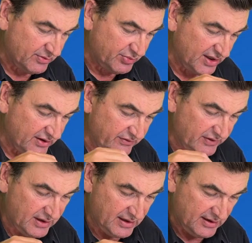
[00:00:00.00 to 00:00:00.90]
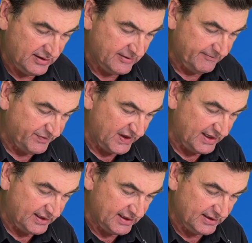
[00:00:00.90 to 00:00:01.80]
bit of
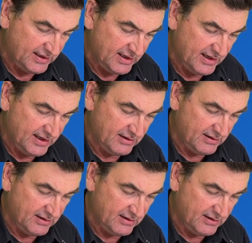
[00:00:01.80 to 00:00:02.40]
ink in there.